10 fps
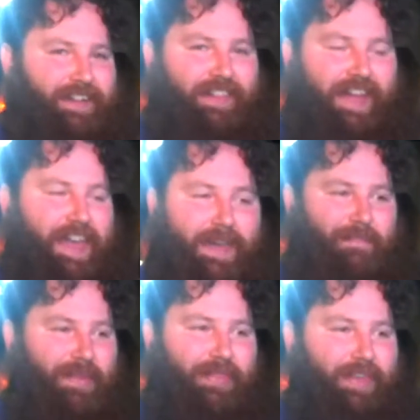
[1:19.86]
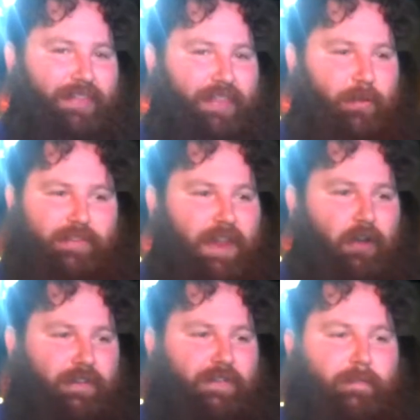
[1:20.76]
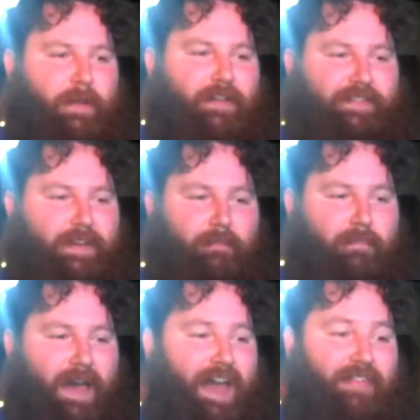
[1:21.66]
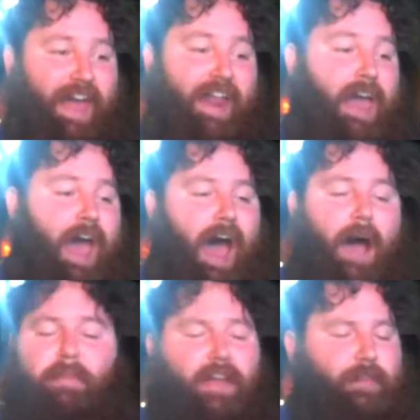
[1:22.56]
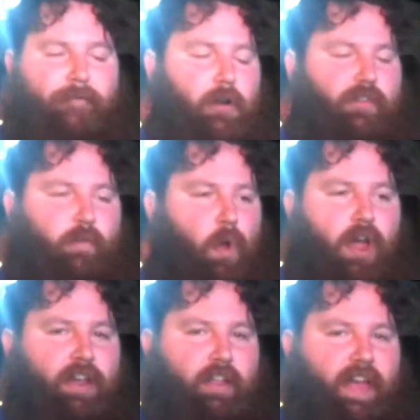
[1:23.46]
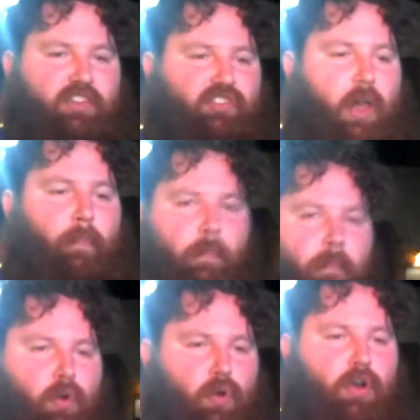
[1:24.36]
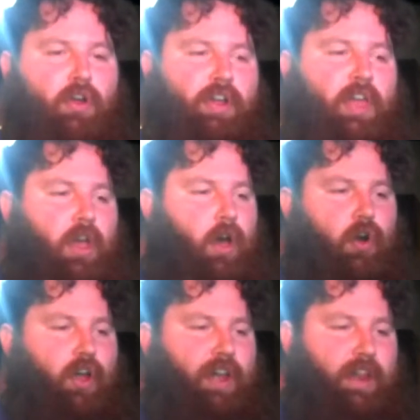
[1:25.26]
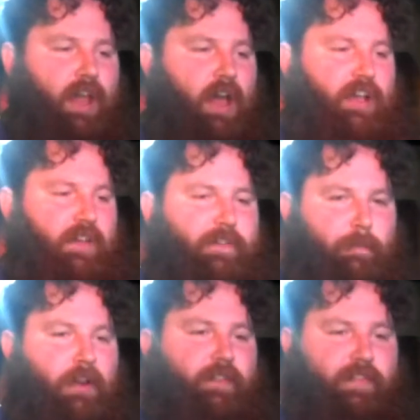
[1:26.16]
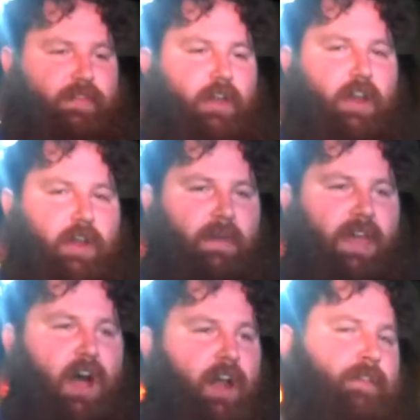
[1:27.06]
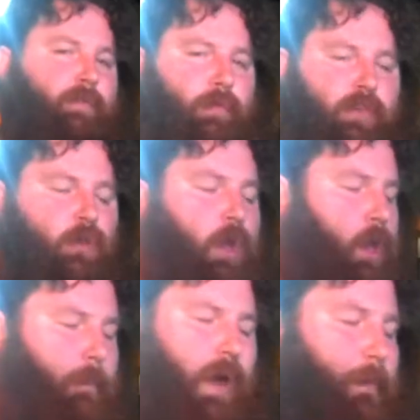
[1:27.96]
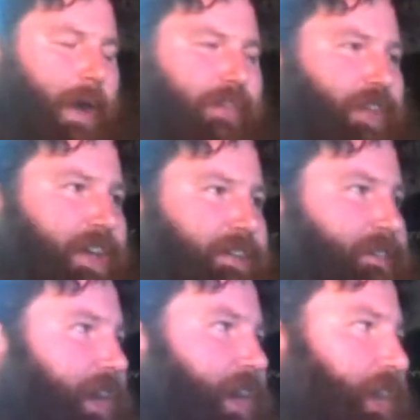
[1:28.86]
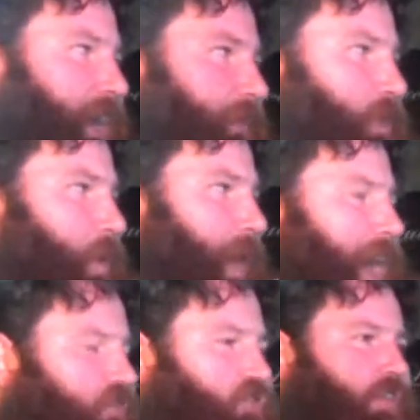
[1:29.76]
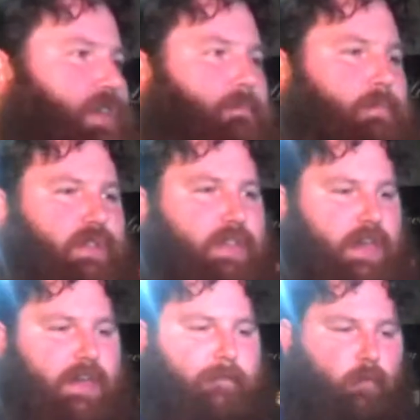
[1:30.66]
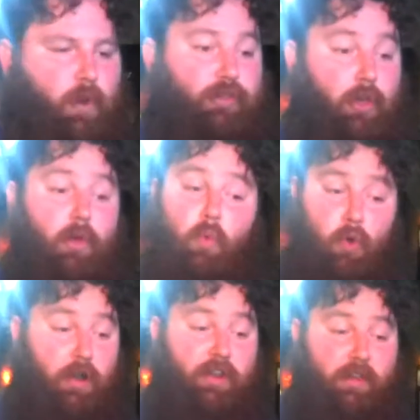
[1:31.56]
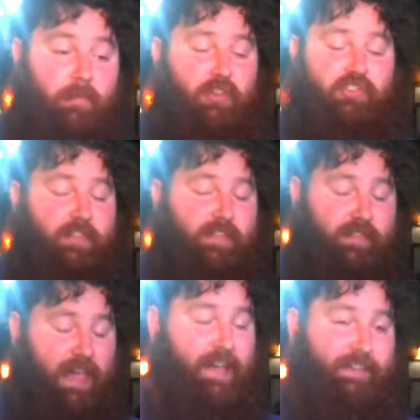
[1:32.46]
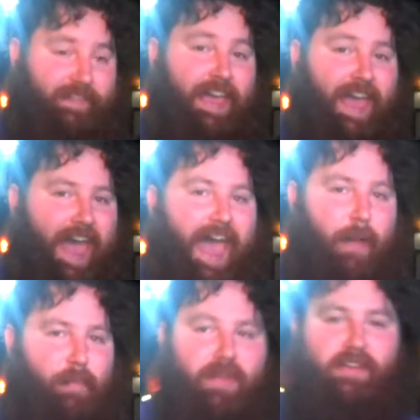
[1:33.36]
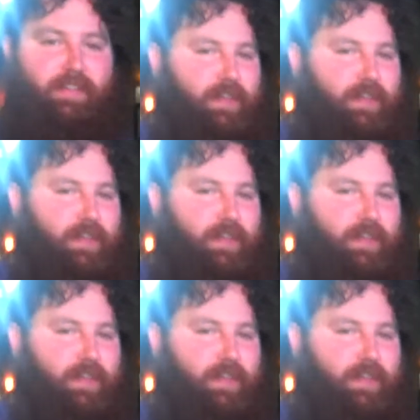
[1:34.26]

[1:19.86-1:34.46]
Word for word: claim that there was no conspiracy to, behind that. I'm not the first one to like jump on board on, on a conspiracy theory, to be honest with you. But my thing is like, if you actually believe what the Warren Commission says happened,